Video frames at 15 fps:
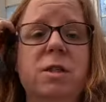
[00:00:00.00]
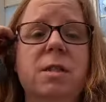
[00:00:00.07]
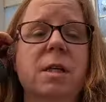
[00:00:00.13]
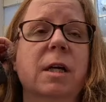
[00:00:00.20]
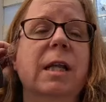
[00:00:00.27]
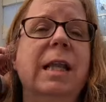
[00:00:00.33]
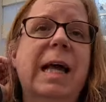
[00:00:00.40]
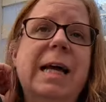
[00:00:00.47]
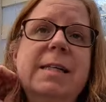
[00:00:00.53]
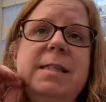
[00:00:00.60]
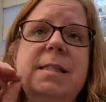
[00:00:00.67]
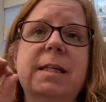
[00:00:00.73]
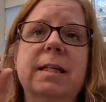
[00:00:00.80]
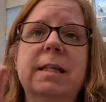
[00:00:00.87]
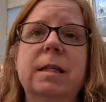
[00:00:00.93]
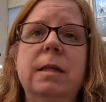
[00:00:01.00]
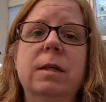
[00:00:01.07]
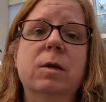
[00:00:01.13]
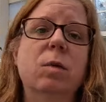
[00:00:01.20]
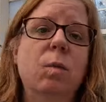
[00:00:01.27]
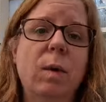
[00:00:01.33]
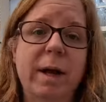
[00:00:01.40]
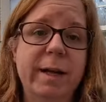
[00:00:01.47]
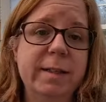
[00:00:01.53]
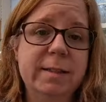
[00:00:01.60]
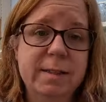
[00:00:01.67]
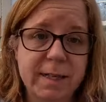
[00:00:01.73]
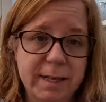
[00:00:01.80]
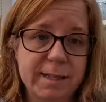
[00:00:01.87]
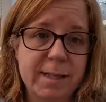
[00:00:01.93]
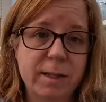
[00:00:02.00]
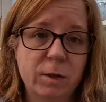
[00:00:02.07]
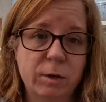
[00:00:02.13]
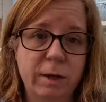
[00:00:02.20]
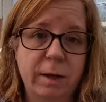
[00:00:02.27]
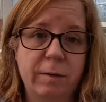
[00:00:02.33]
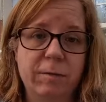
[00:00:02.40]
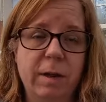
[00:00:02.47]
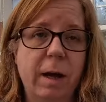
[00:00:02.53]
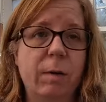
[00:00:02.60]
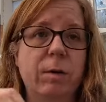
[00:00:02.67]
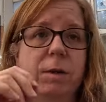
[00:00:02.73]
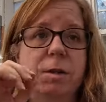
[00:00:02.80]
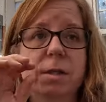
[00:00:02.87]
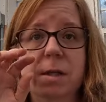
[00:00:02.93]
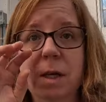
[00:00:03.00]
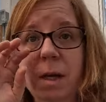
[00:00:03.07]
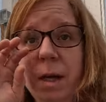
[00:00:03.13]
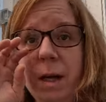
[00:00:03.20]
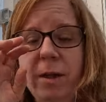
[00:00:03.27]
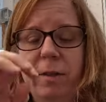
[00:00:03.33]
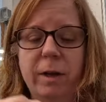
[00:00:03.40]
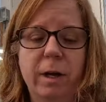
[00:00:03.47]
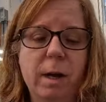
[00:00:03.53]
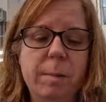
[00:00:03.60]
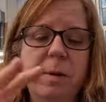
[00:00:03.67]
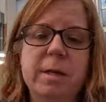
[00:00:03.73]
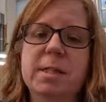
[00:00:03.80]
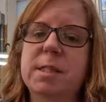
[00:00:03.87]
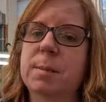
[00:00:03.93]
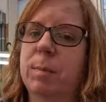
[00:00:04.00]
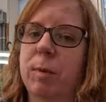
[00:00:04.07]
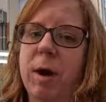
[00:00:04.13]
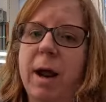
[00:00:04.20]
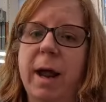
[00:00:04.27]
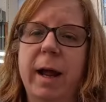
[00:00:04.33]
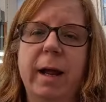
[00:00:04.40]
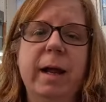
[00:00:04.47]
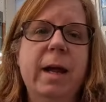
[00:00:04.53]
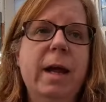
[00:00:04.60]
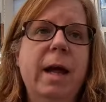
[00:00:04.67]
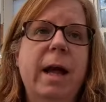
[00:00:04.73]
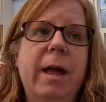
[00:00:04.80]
the classic little white daisy looking flowers that come in a spray,